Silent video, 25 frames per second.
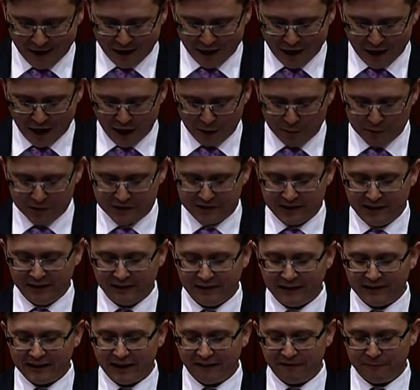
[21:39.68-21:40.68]
He was
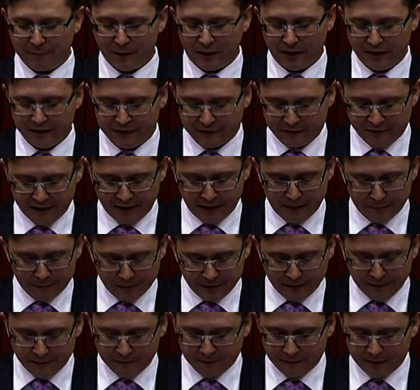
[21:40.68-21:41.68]
dearly loved by his
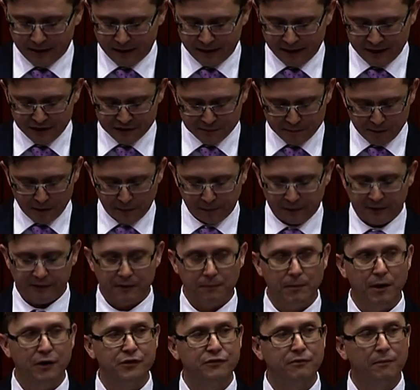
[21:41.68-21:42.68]
family, and he is probably the
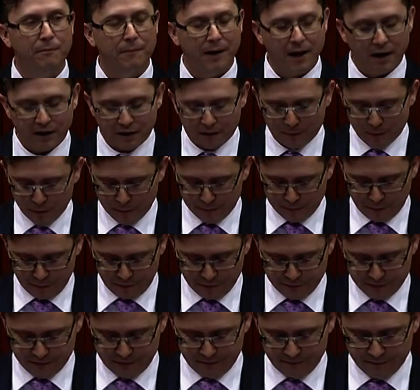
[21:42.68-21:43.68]
most remarkable
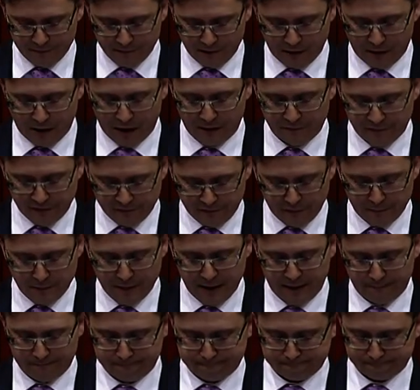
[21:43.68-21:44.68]
person I've ever
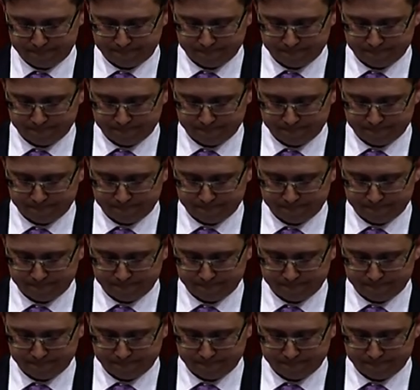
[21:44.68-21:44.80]
met.